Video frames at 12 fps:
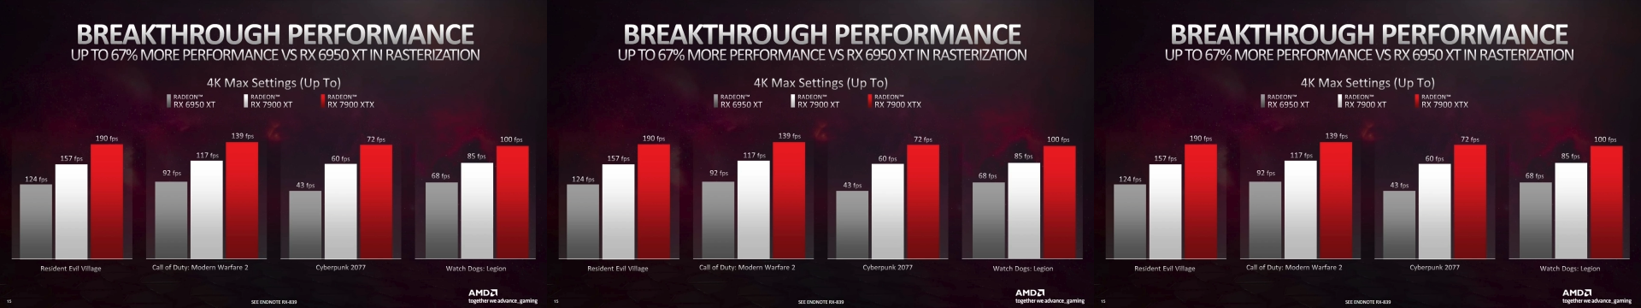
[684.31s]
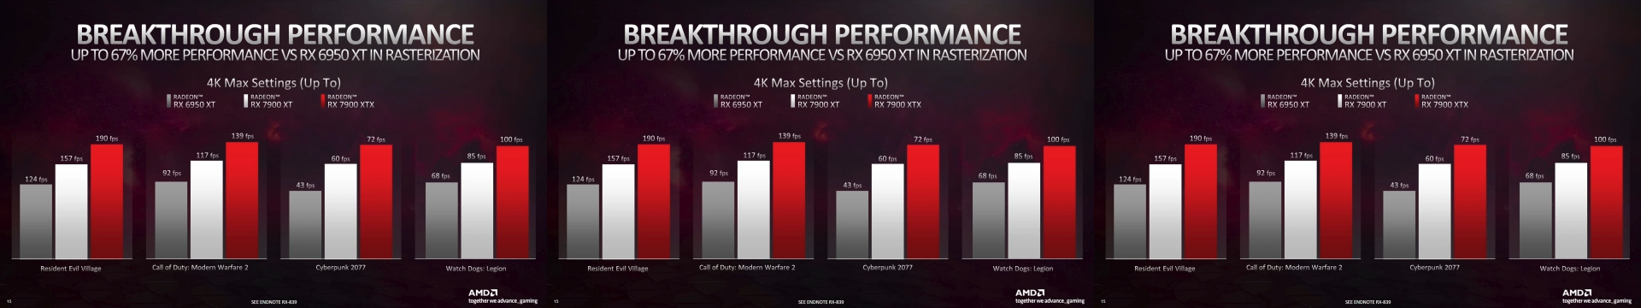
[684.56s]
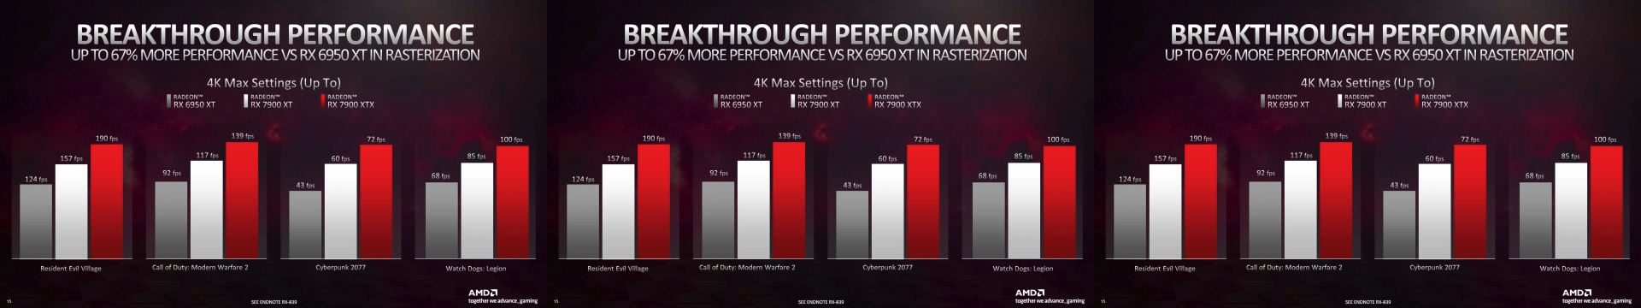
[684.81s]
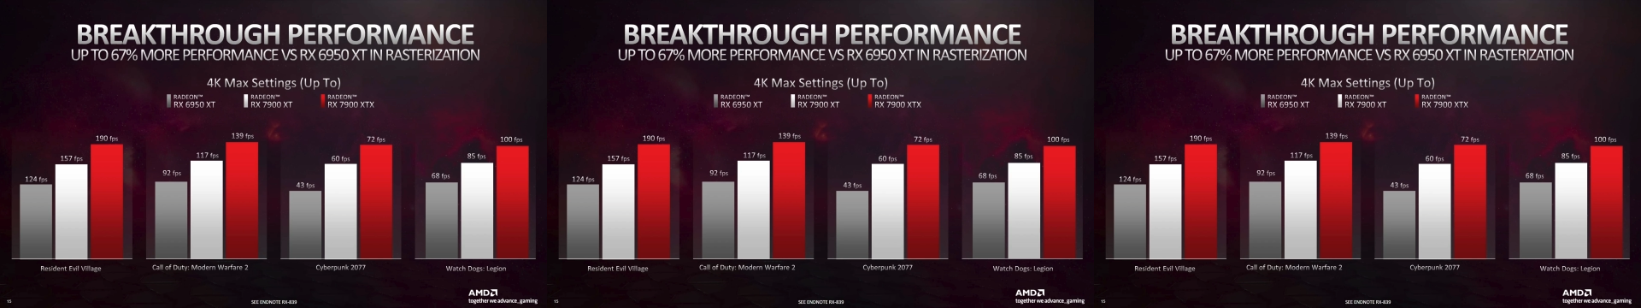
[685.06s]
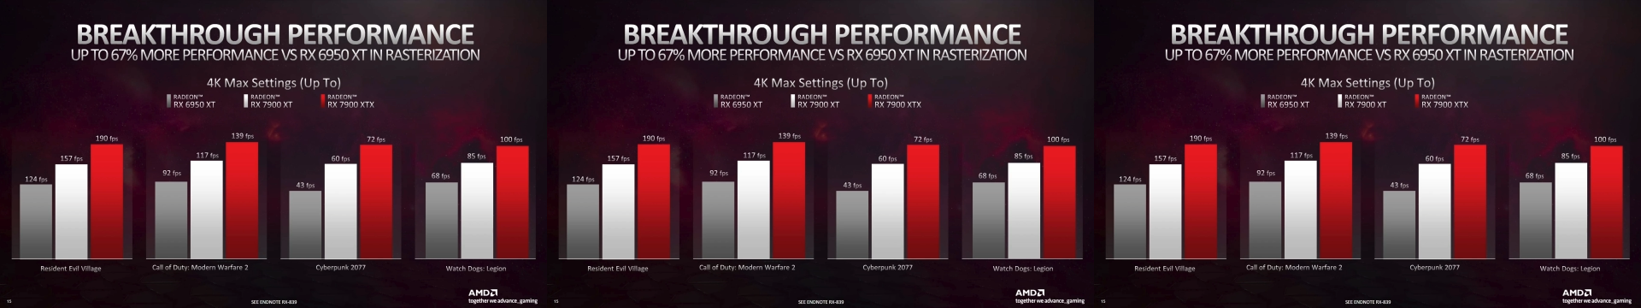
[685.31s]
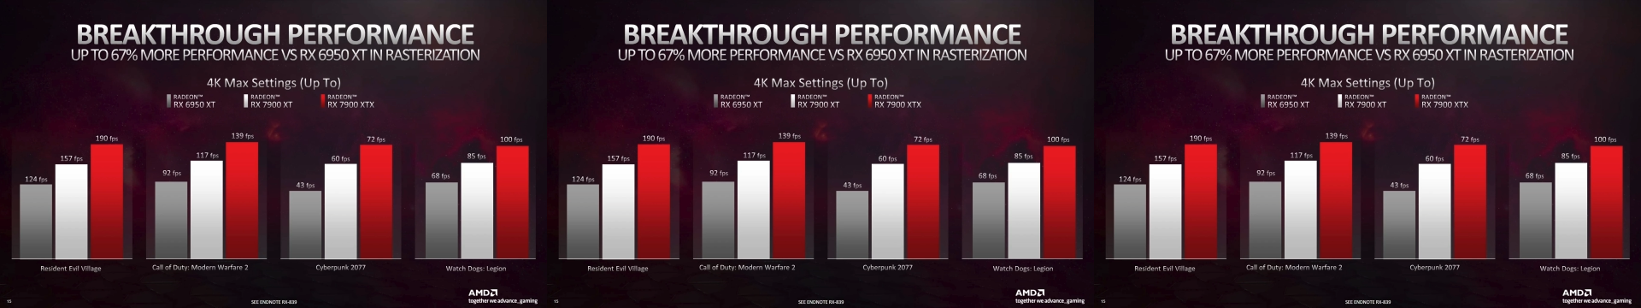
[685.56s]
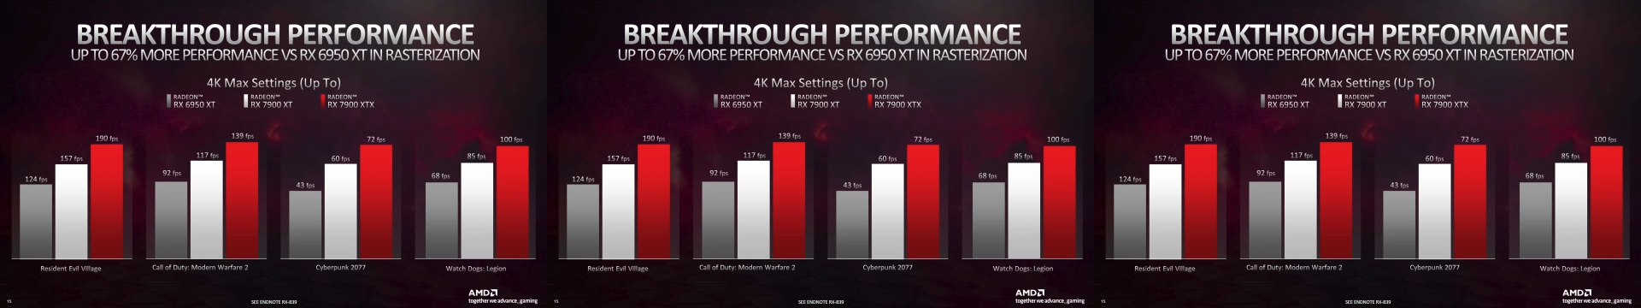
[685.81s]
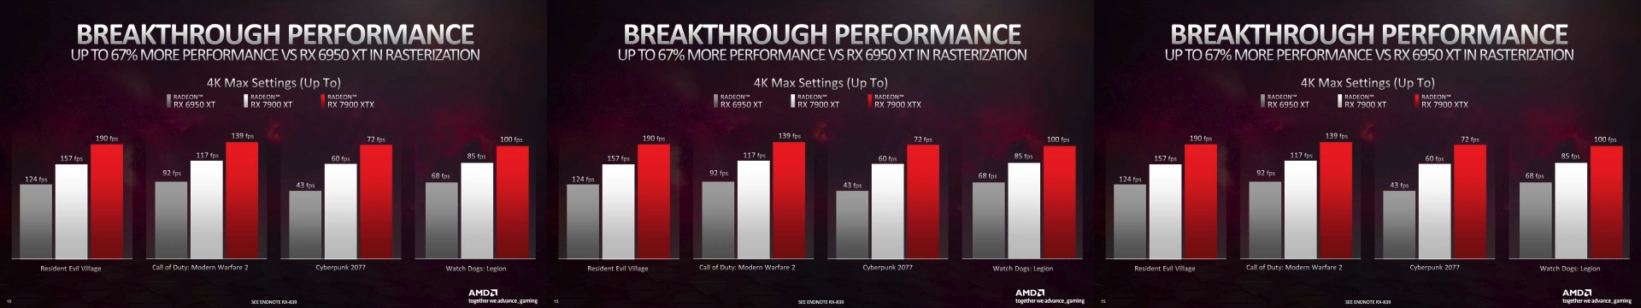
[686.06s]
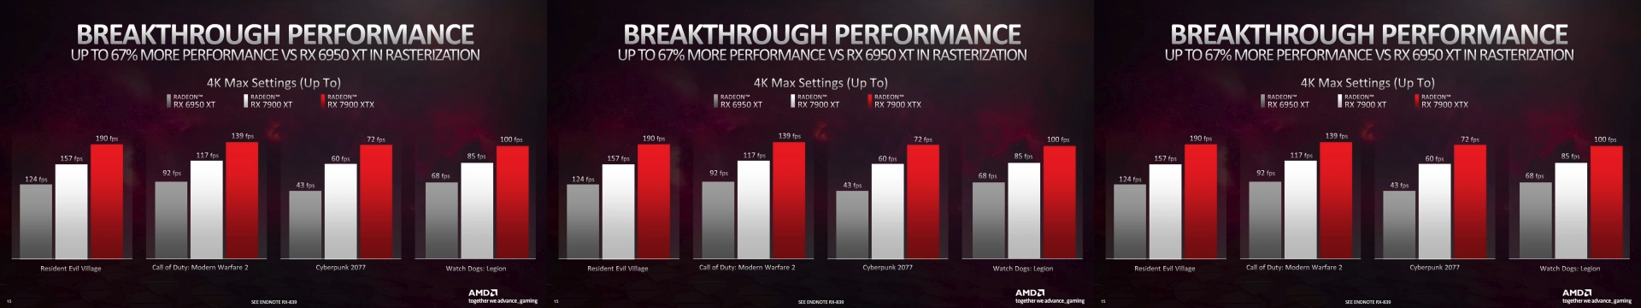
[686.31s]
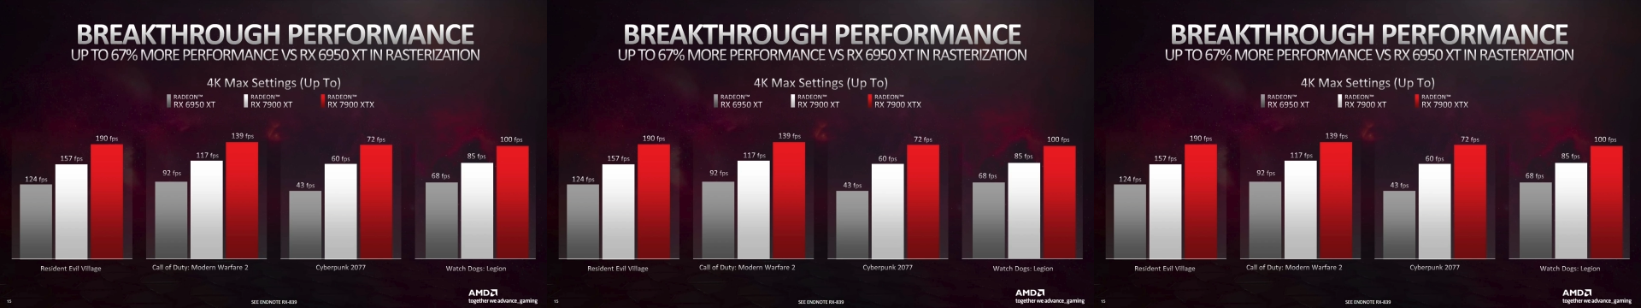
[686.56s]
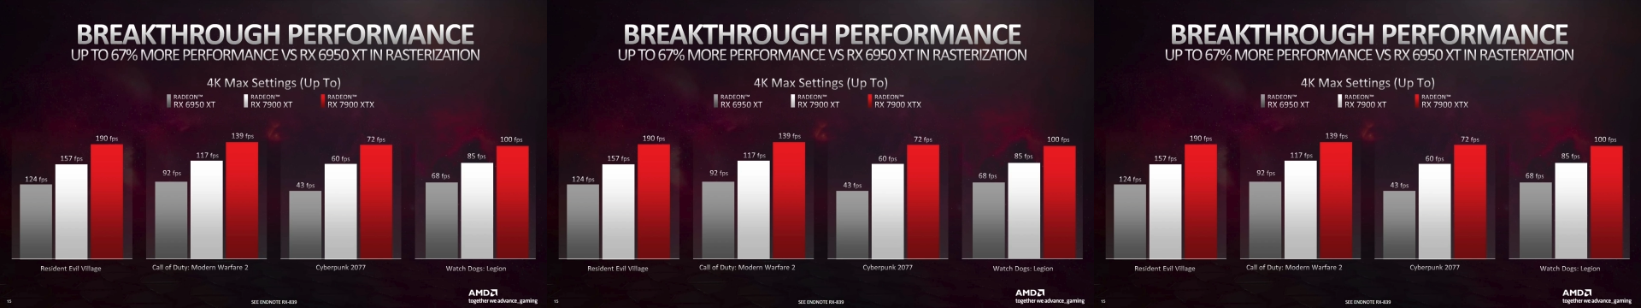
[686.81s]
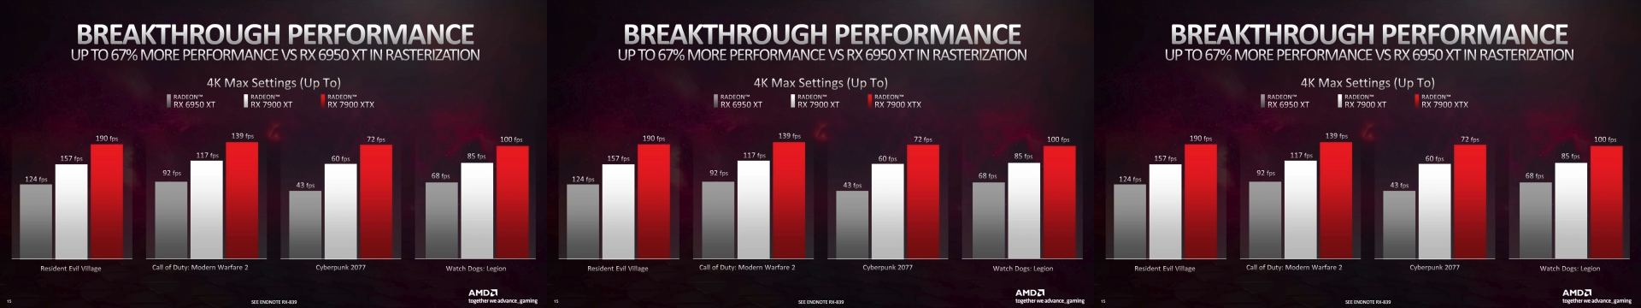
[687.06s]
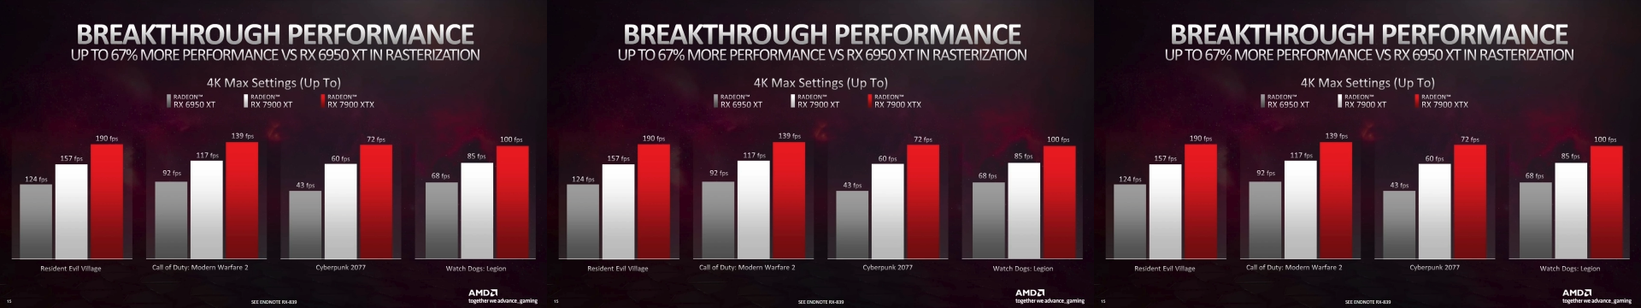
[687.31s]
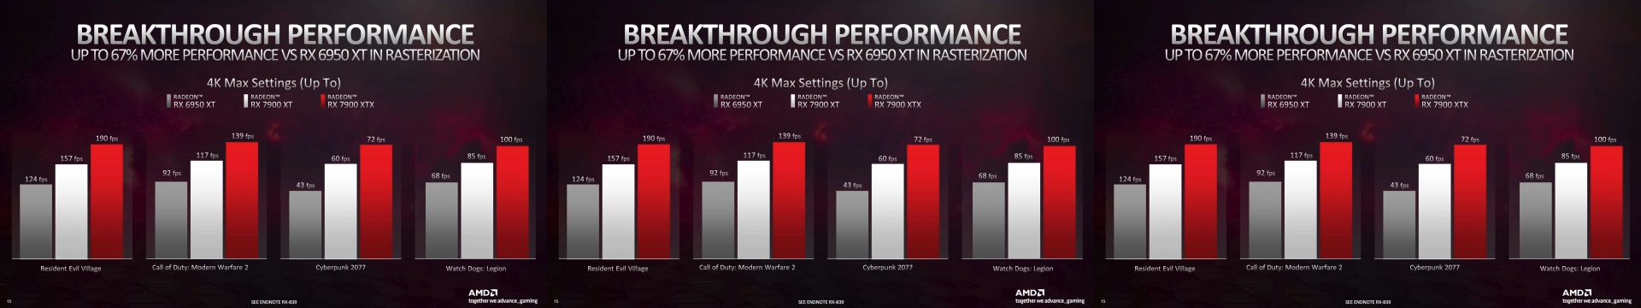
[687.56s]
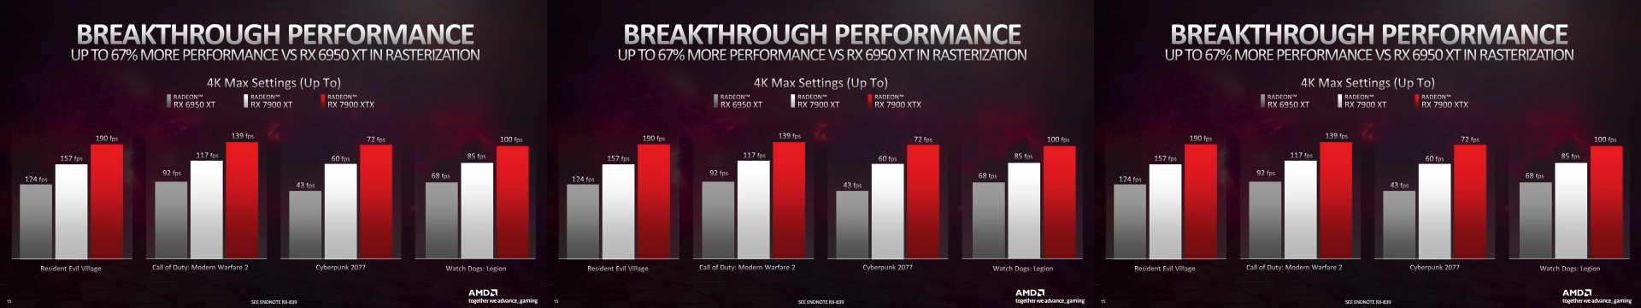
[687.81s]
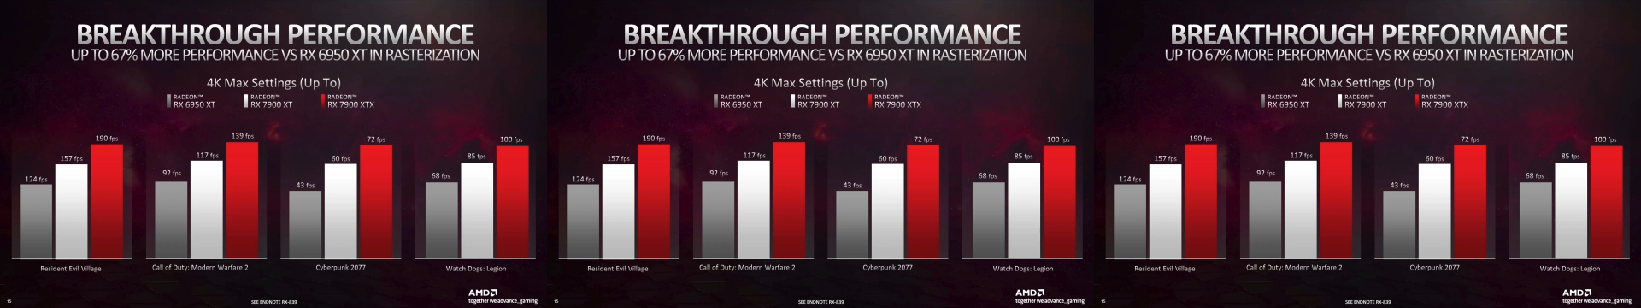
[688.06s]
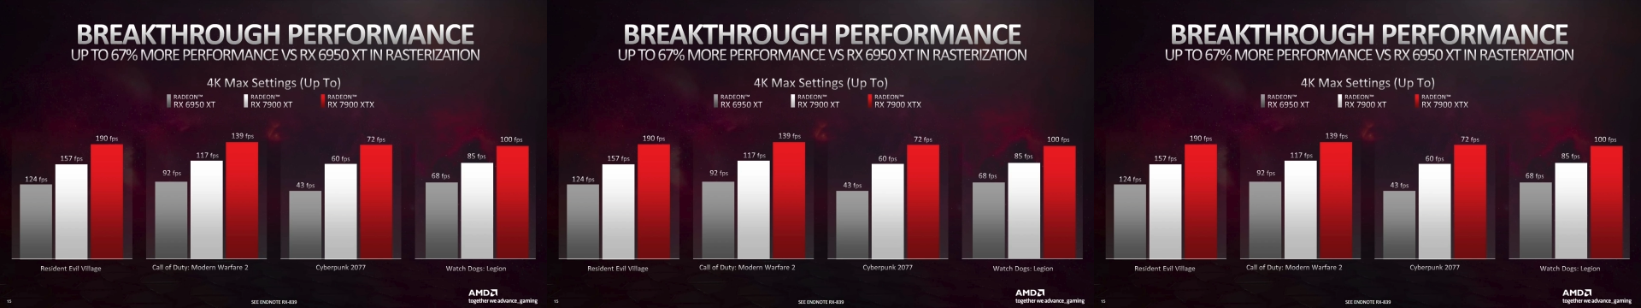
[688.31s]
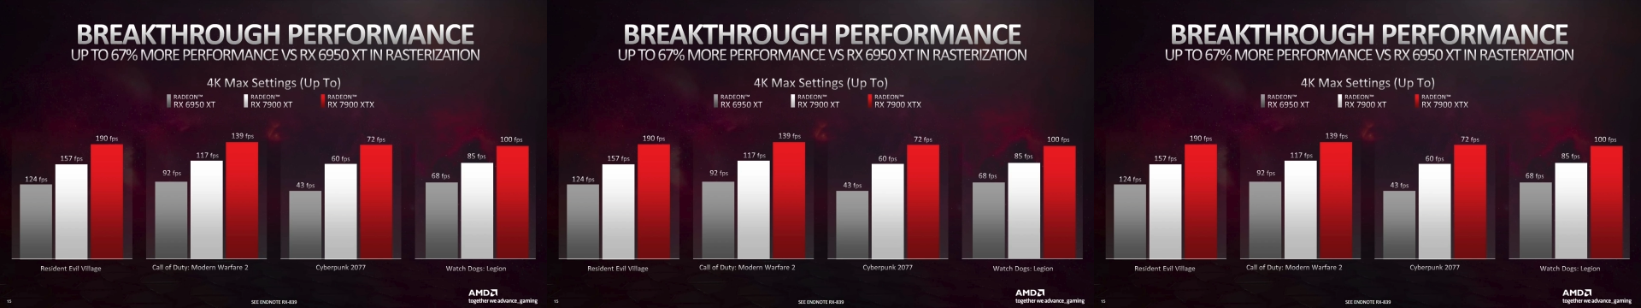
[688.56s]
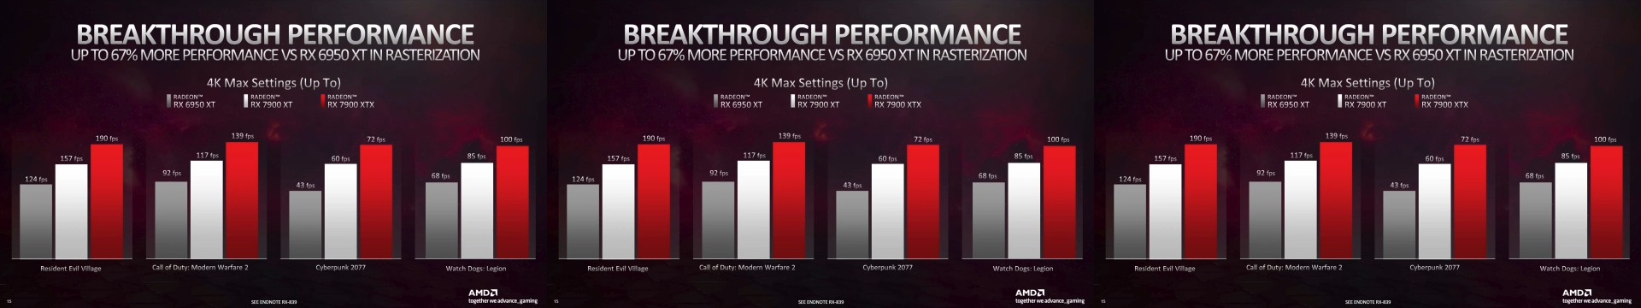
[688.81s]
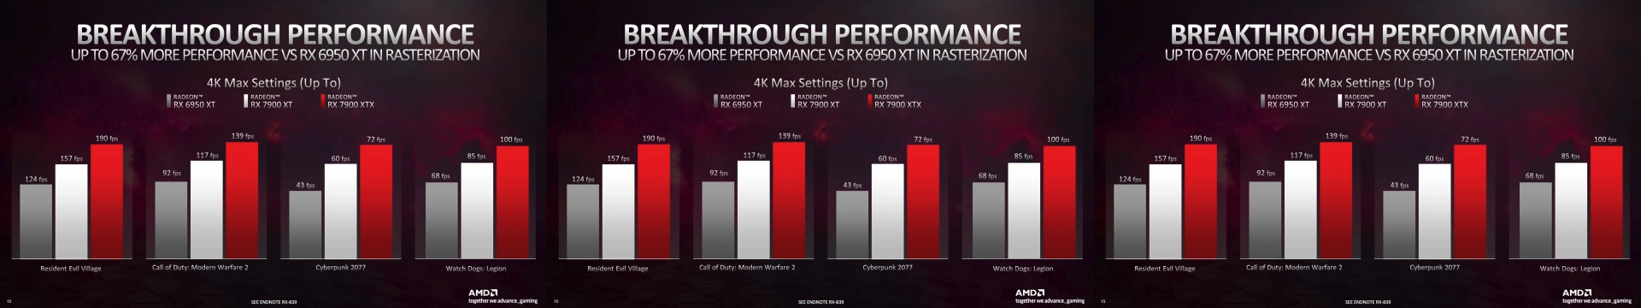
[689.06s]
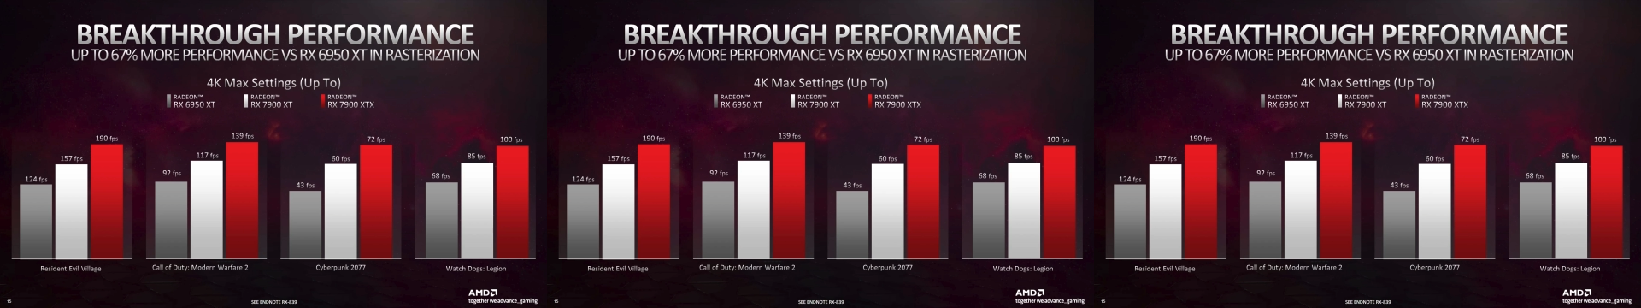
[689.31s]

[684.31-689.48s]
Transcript: No face is visible, so there are no lips to read.